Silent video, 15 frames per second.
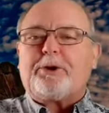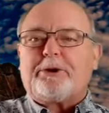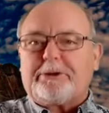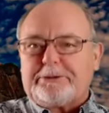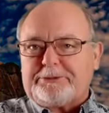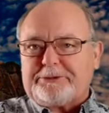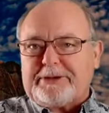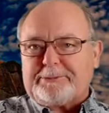
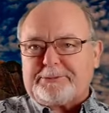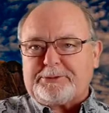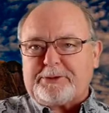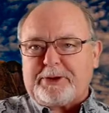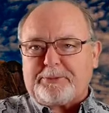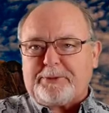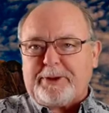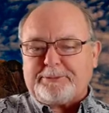The Light on
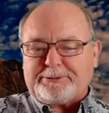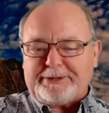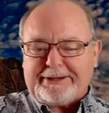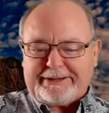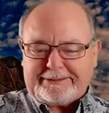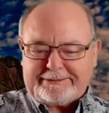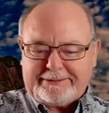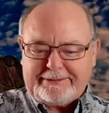the Rock
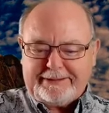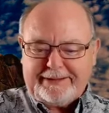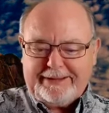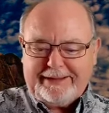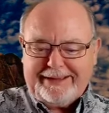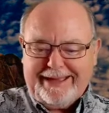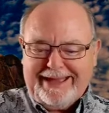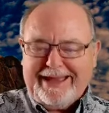Foundation